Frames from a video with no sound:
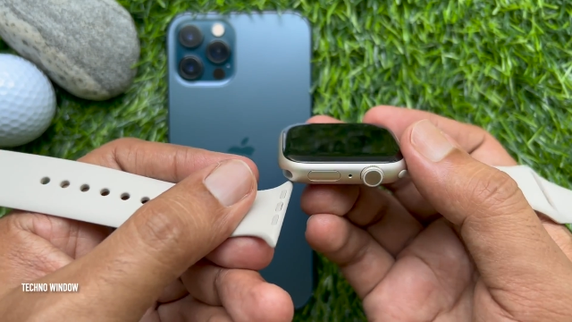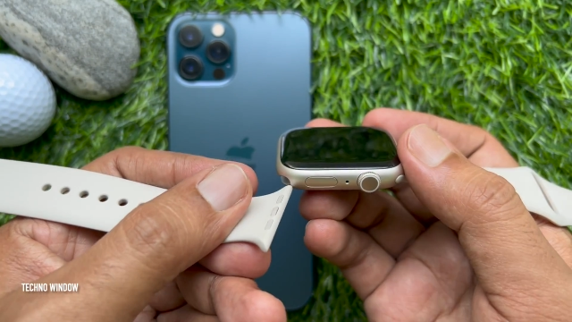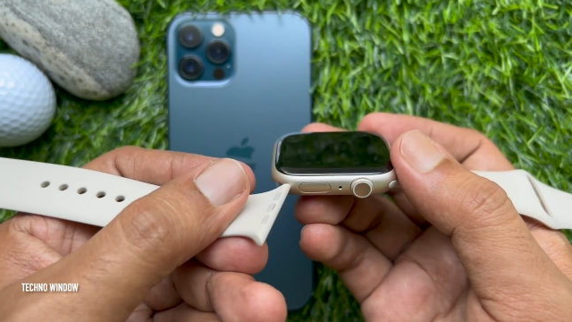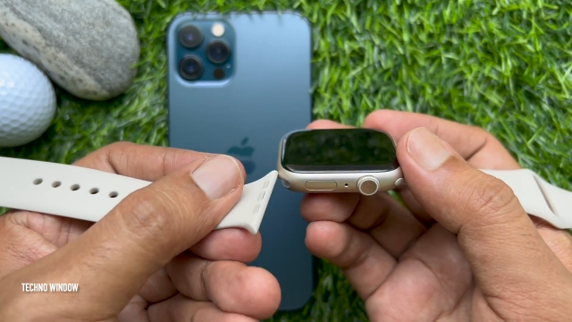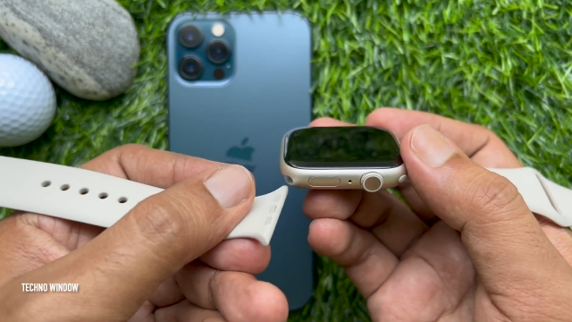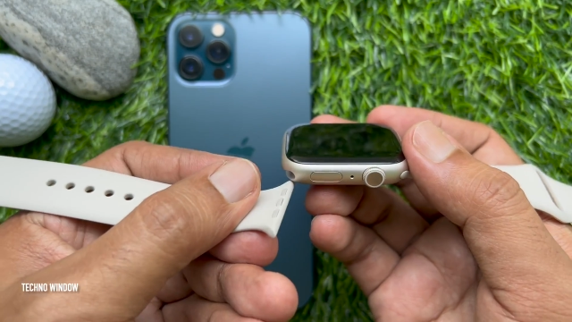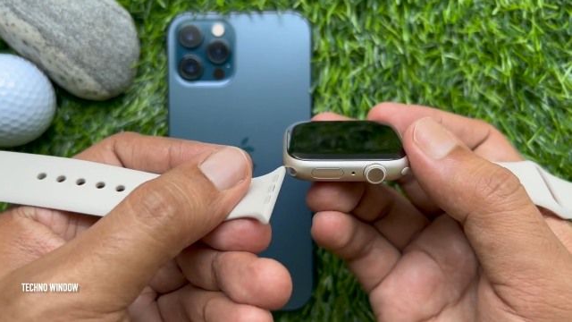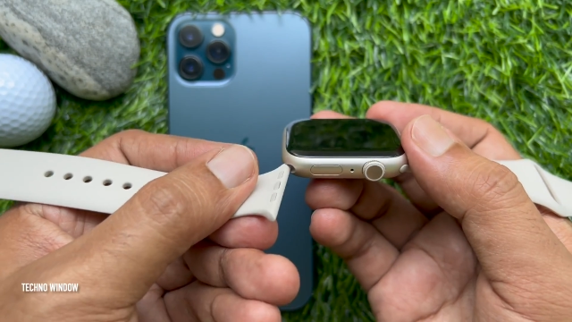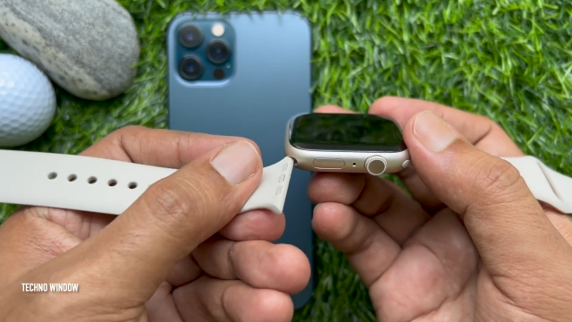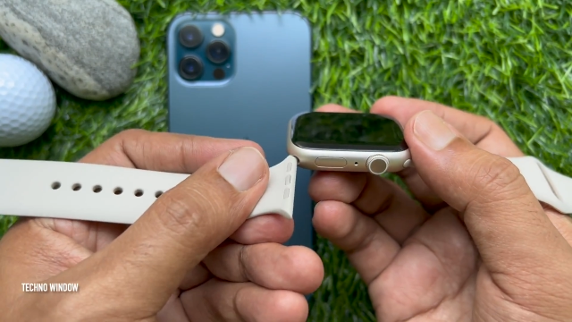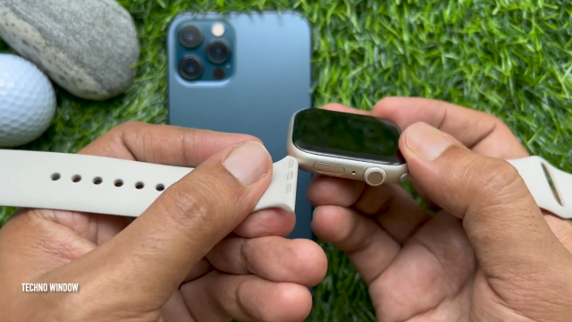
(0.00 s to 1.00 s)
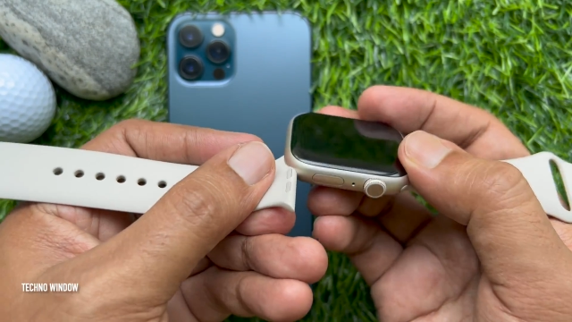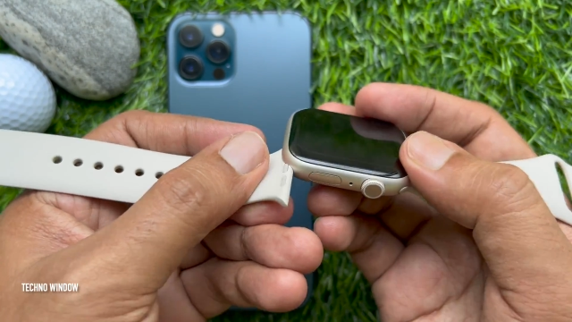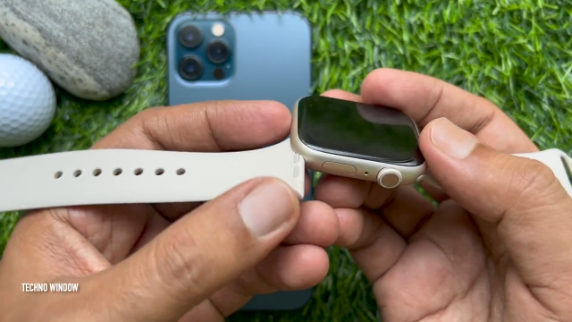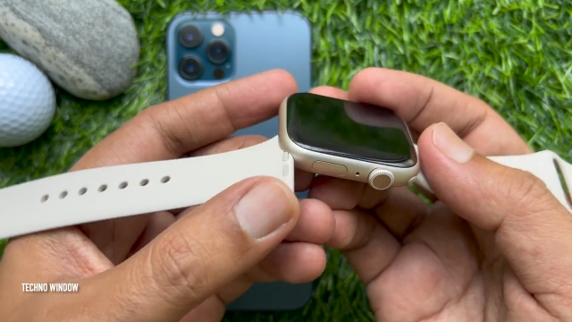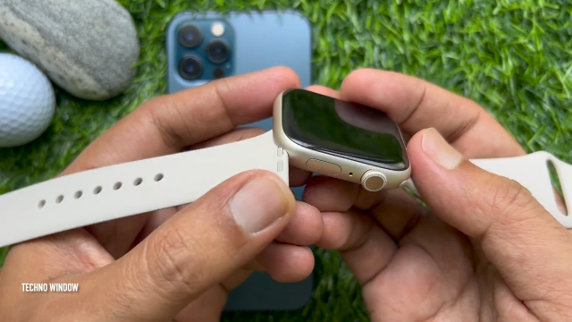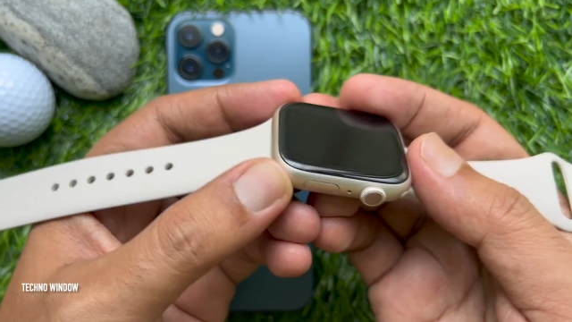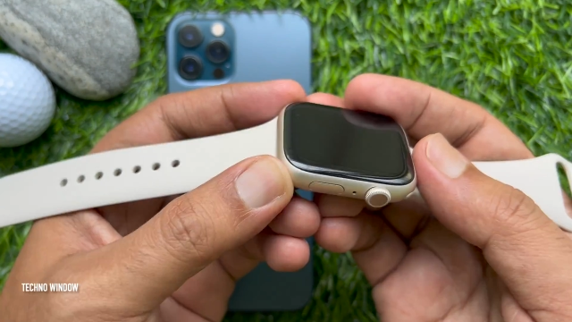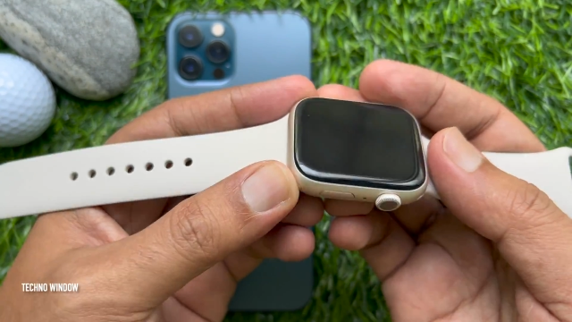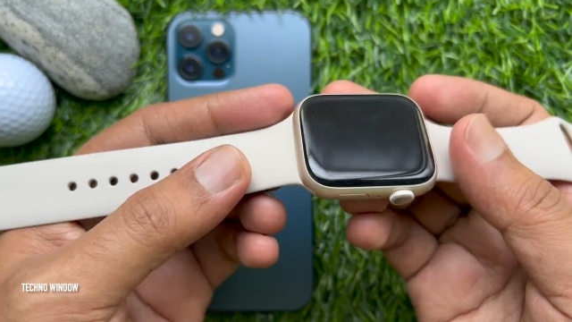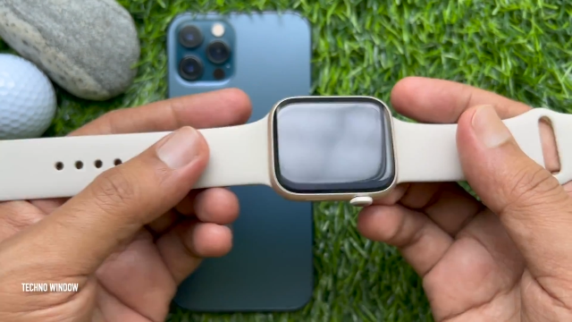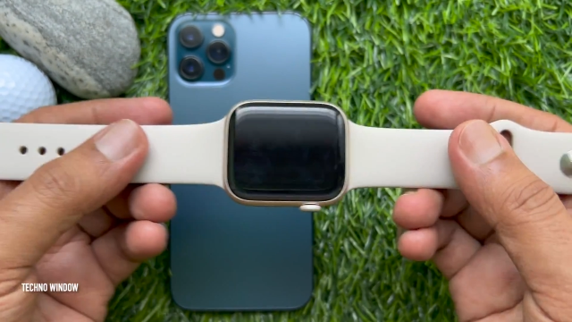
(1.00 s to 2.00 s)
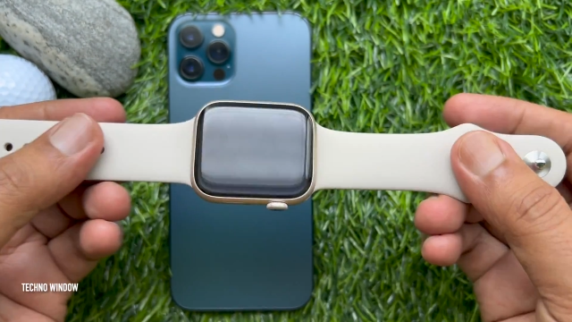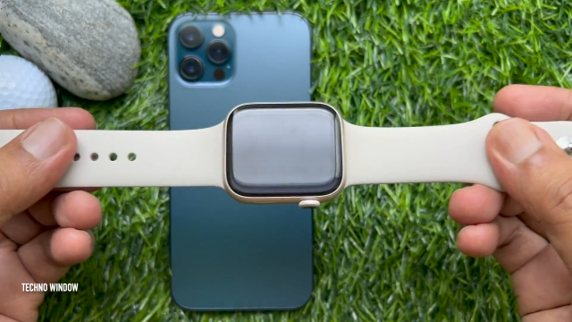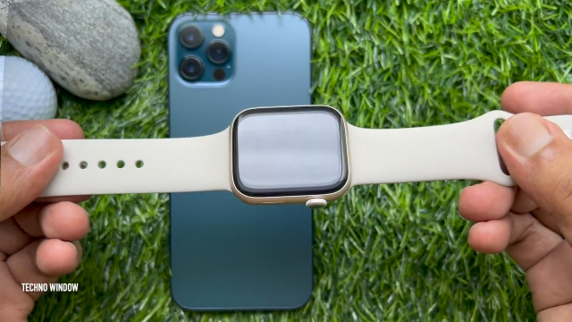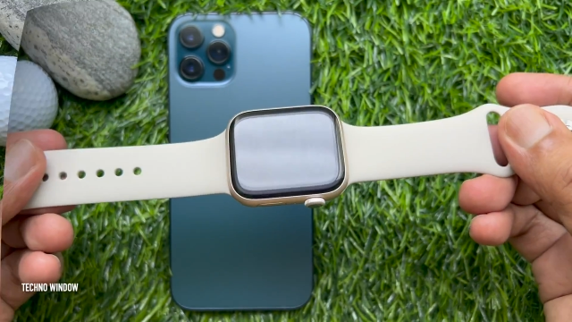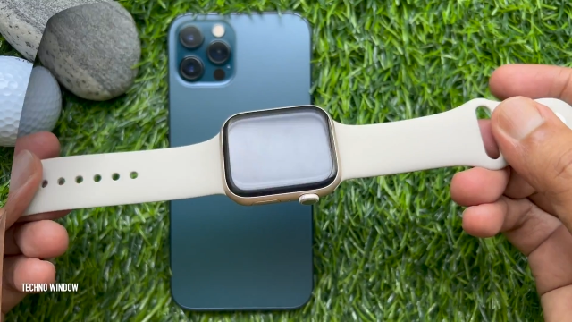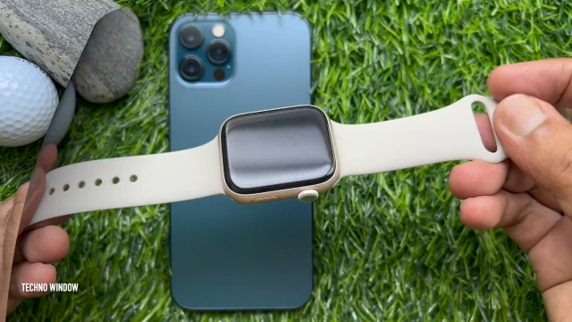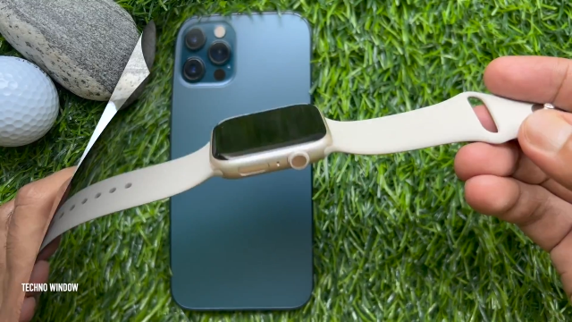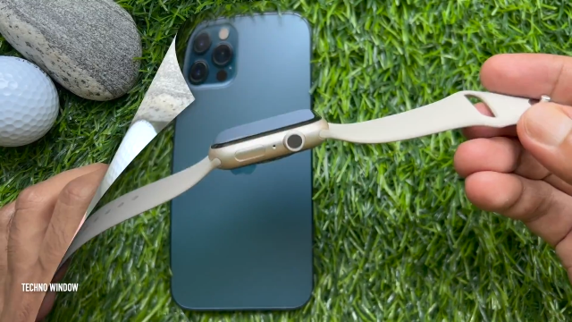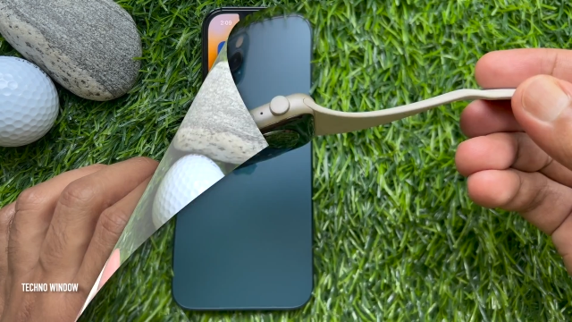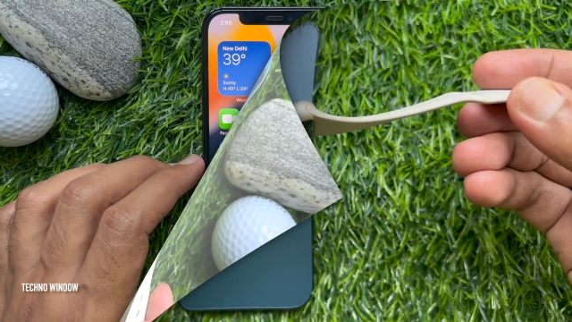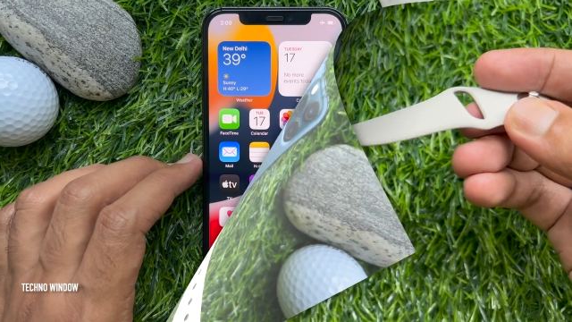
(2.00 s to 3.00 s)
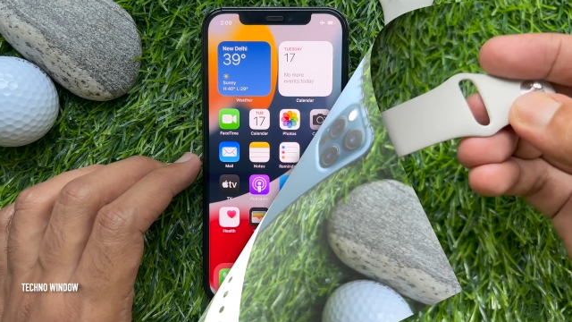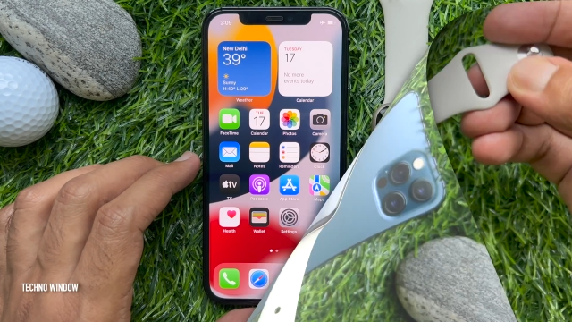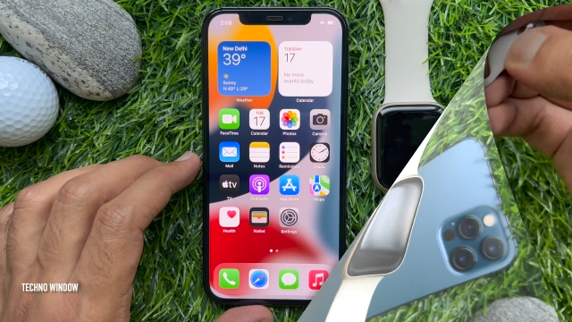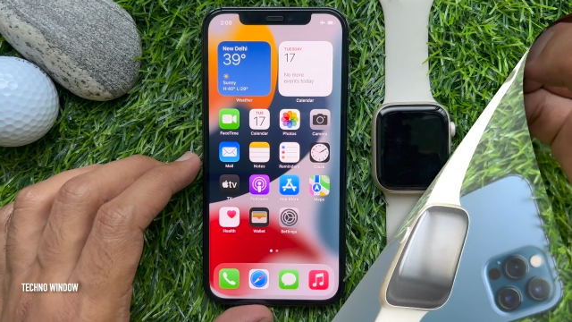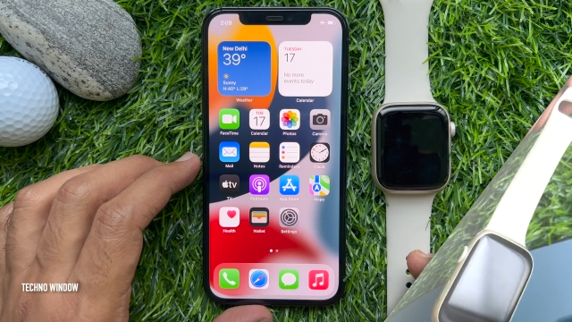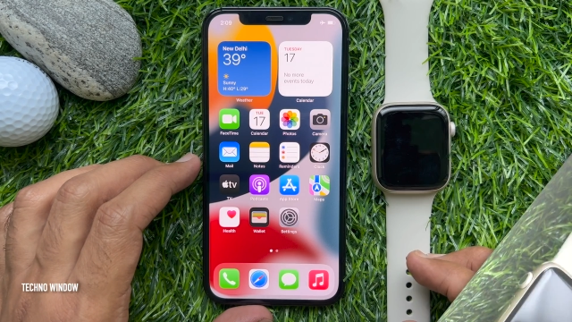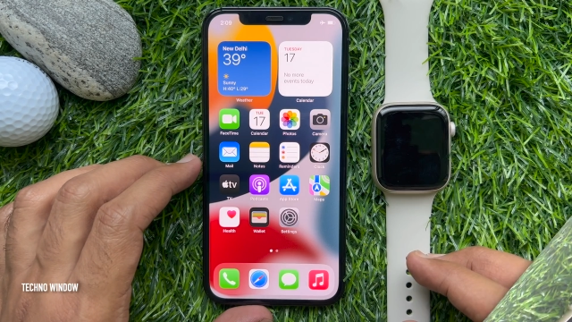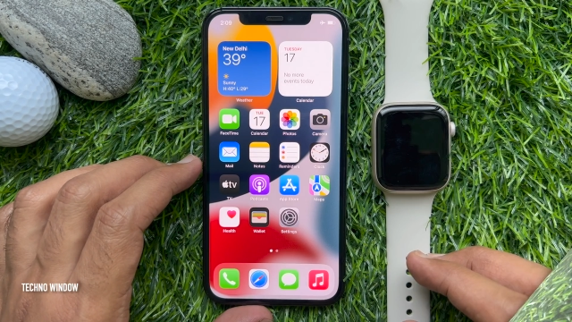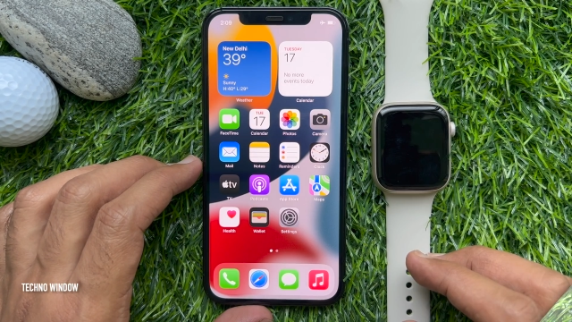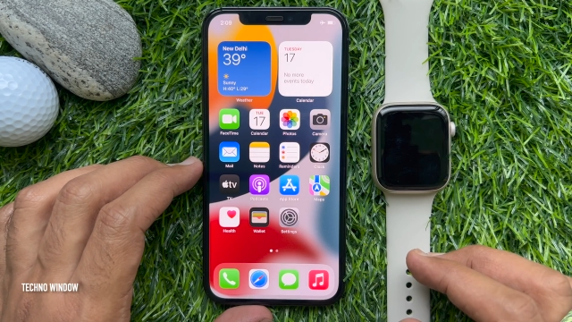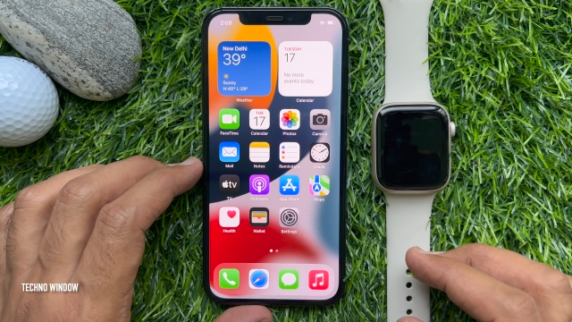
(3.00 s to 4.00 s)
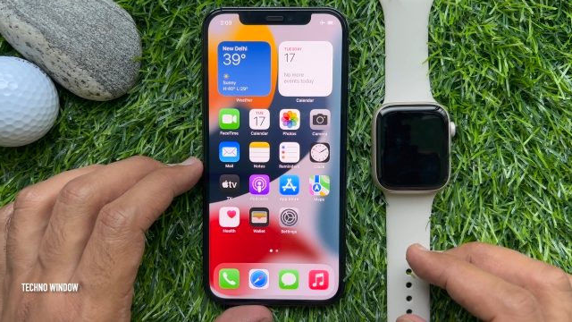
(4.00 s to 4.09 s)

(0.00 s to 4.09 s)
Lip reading: (no speaker visible)